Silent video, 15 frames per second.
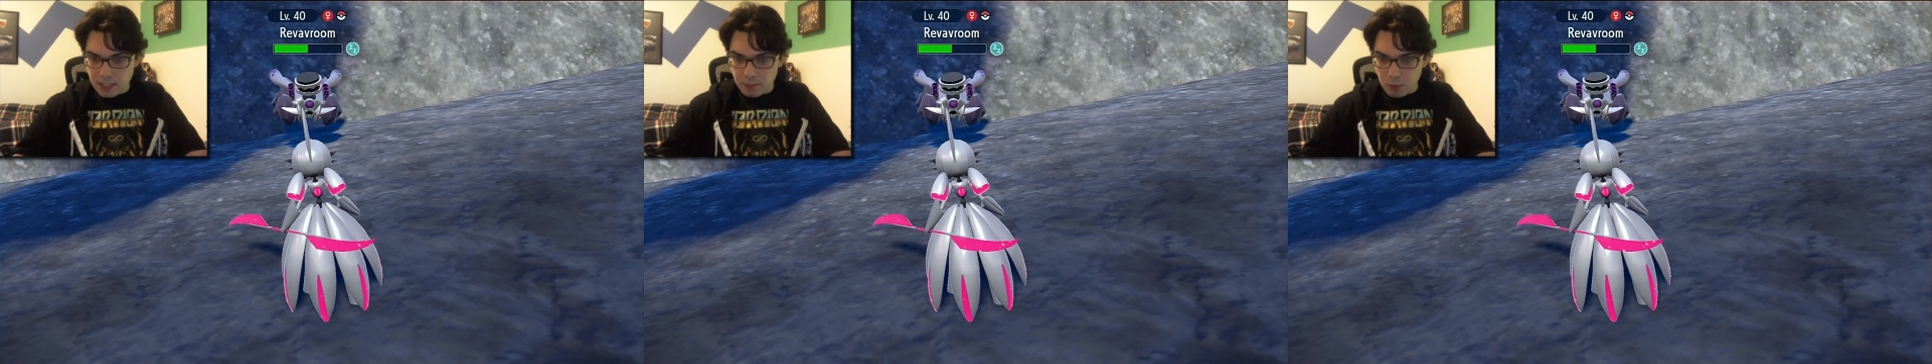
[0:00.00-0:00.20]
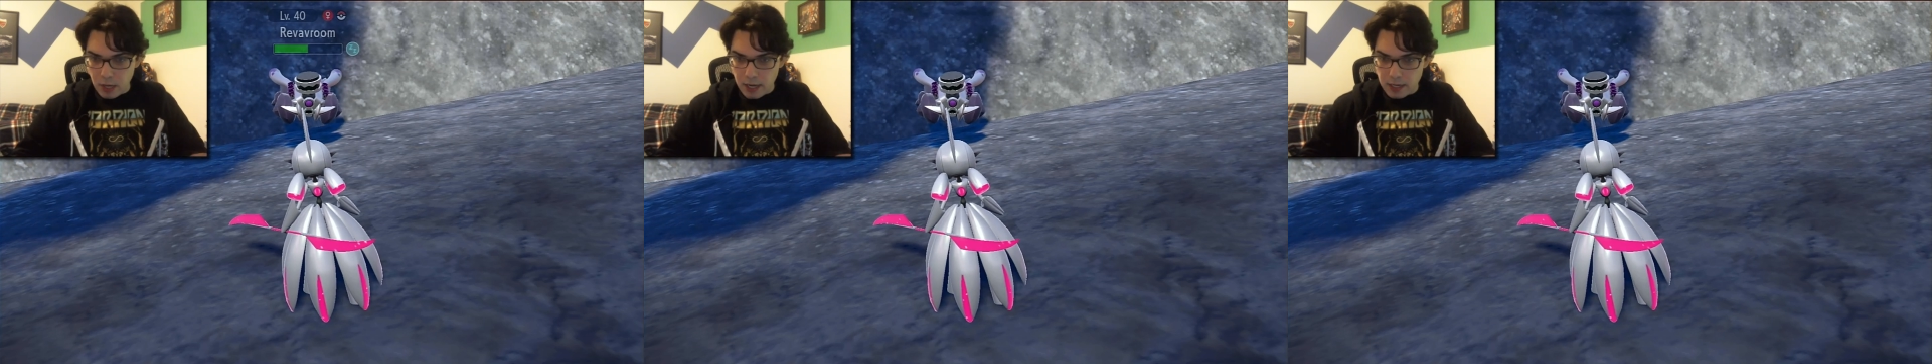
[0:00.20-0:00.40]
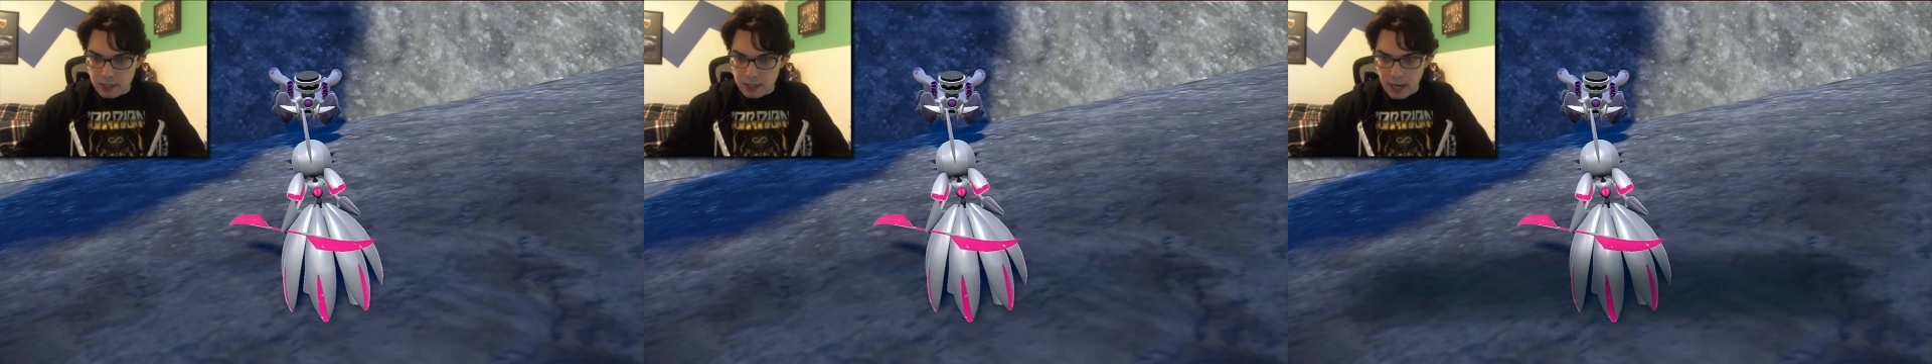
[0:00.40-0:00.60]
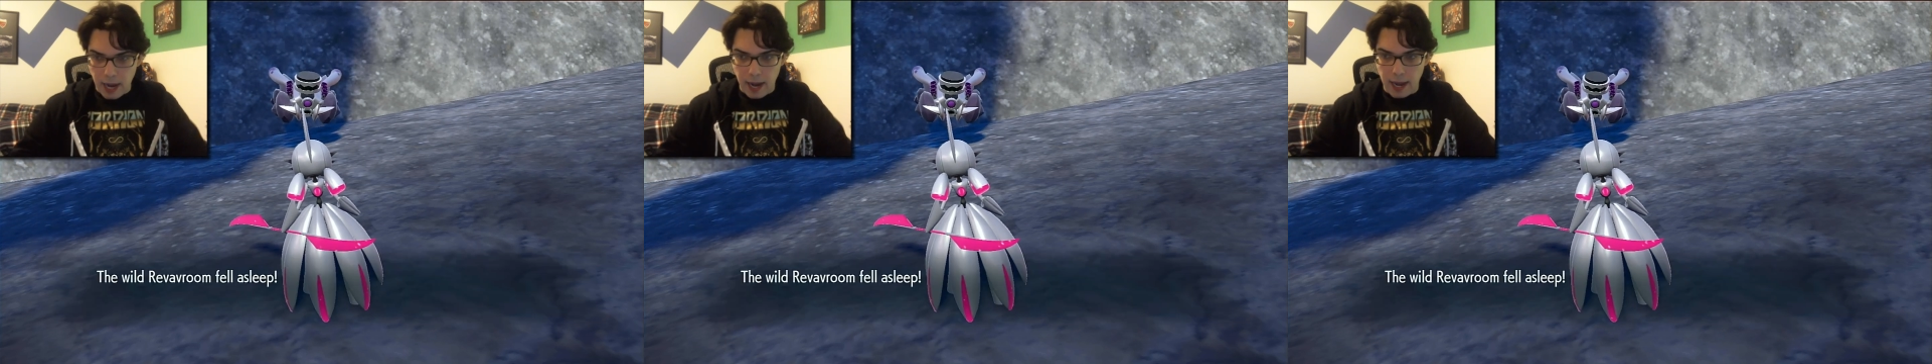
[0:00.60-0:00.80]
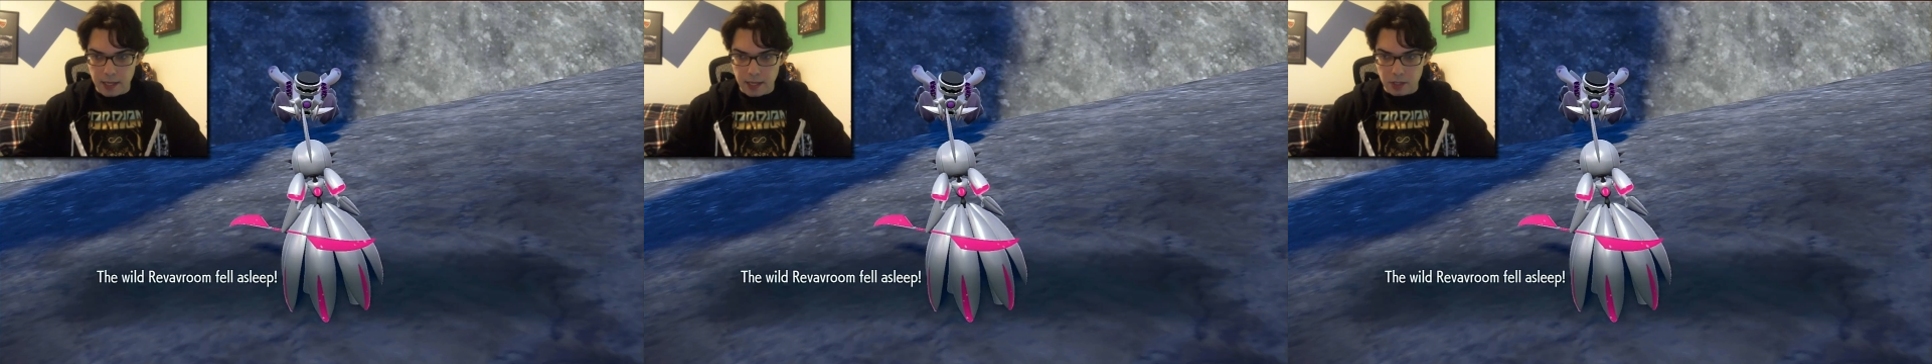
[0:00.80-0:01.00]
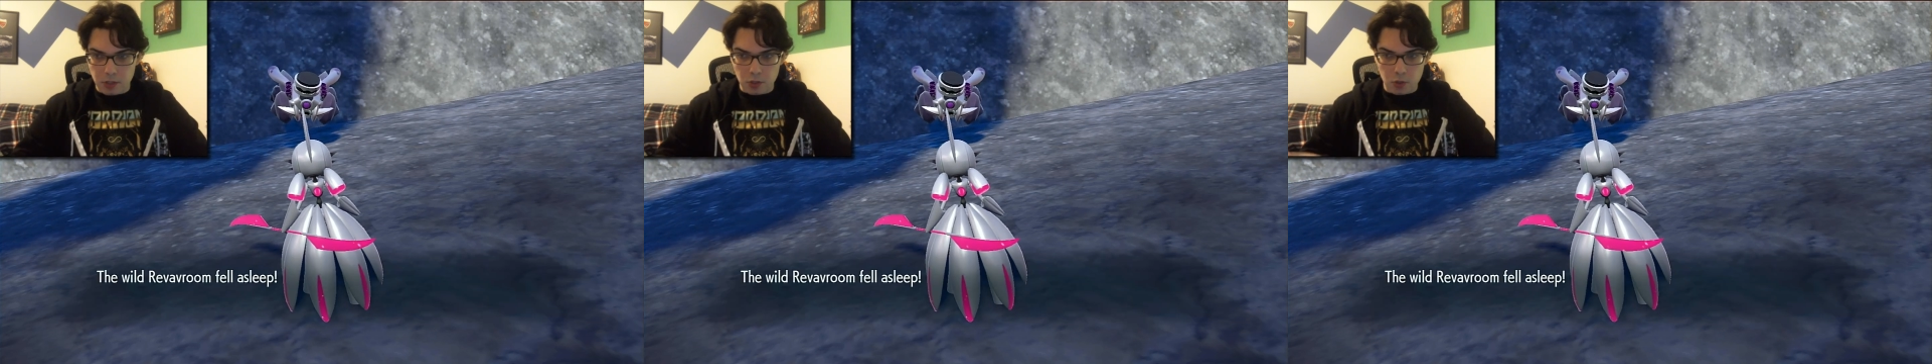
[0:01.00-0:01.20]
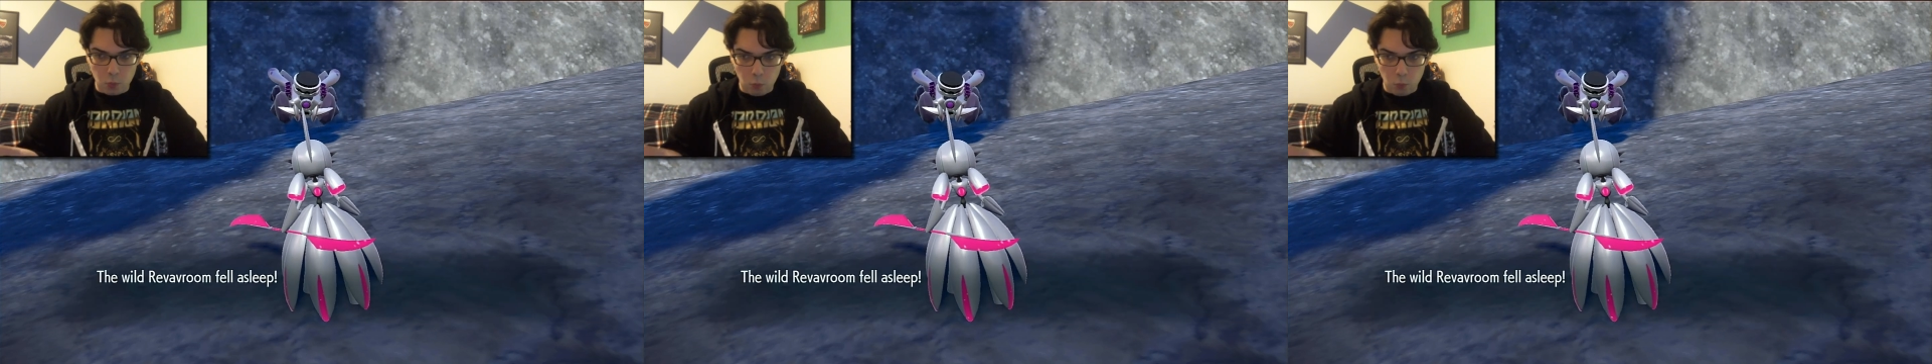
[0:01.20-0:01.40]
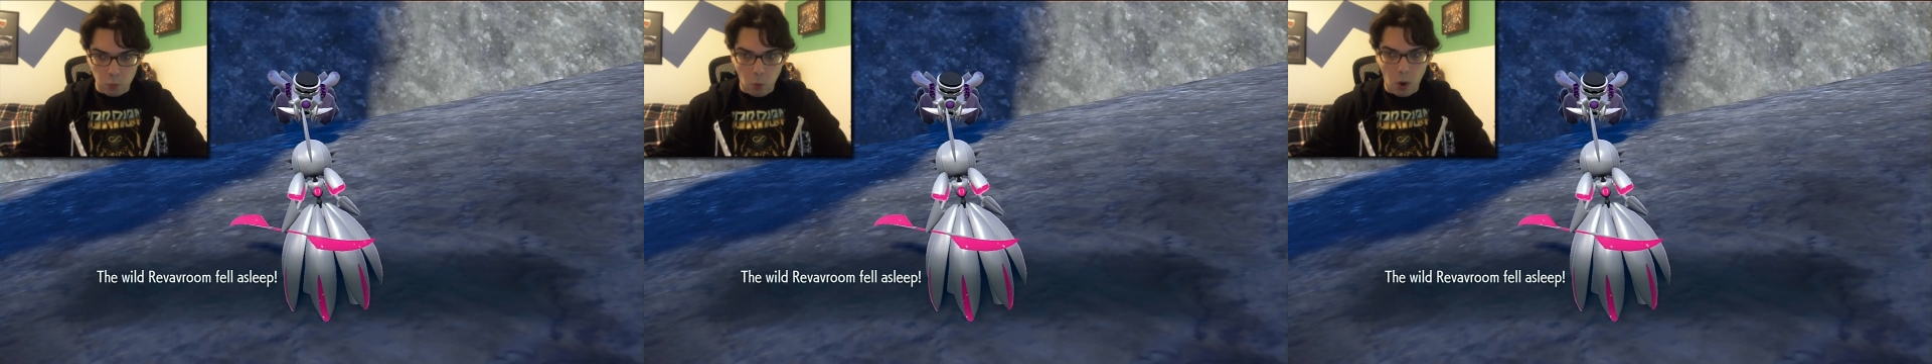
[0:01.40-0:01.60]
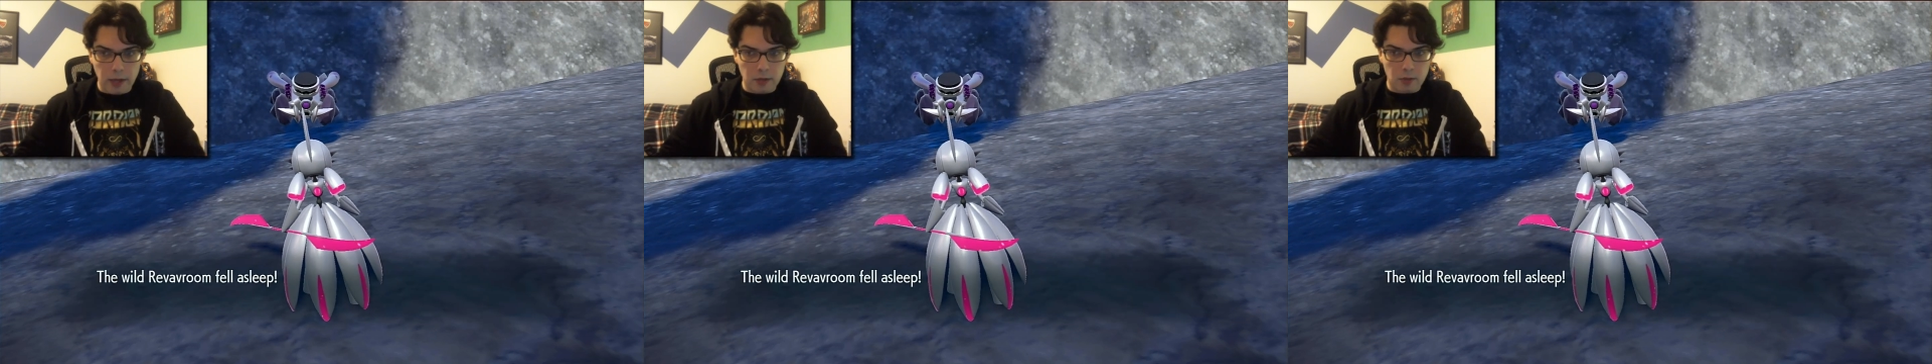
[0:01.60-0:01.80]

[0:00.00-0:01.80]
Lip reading: spread as what